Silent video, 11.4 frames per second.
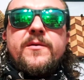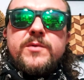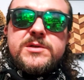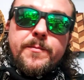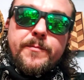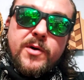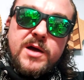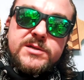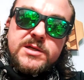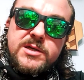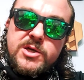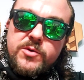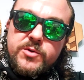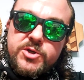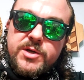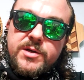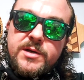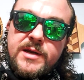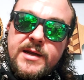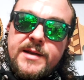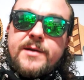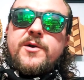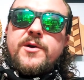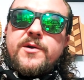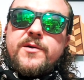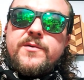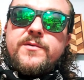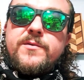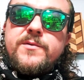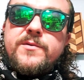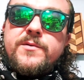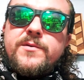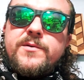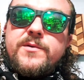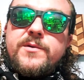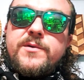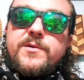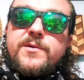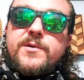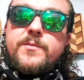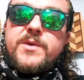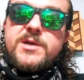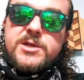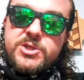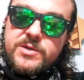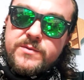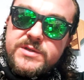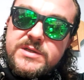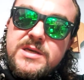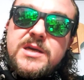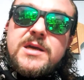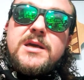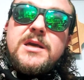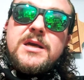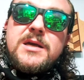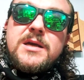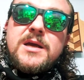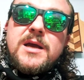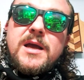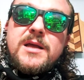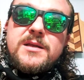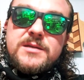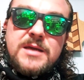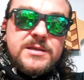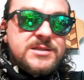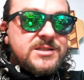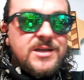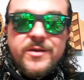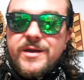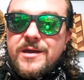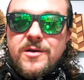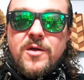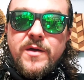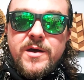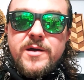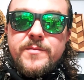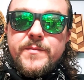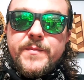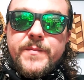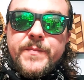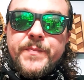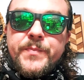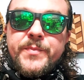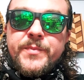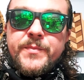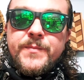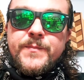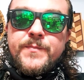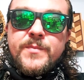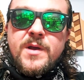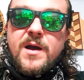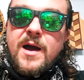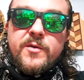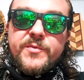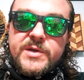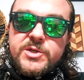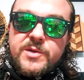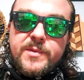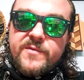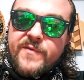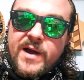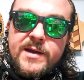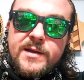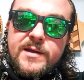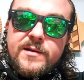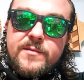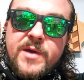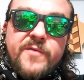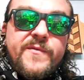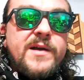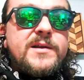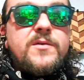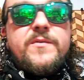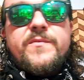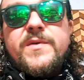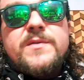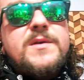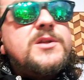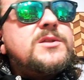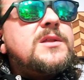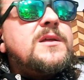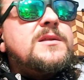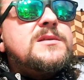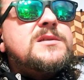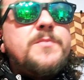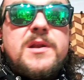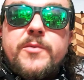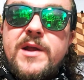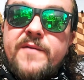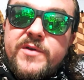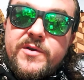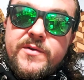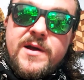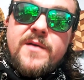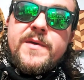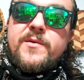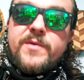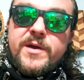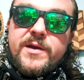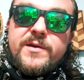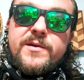was the prosecution needing her because she was key and, and sealing it all up, I don't think she'd be fighting it. Matter of fact, I don't even think that the subpoena would have to go down that way.